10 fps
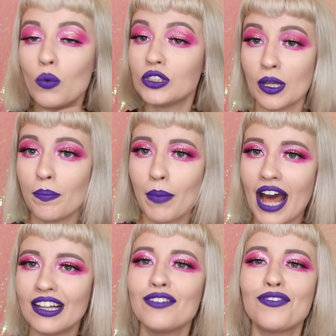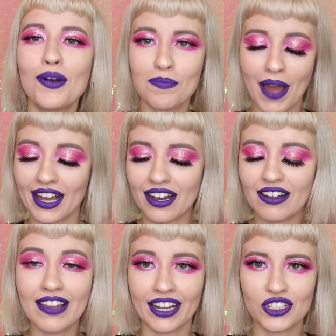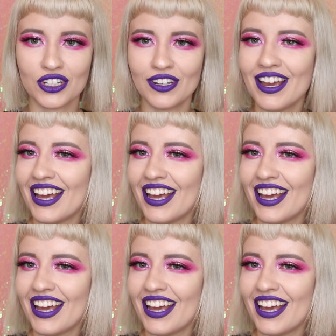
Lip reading: some palette from my collection.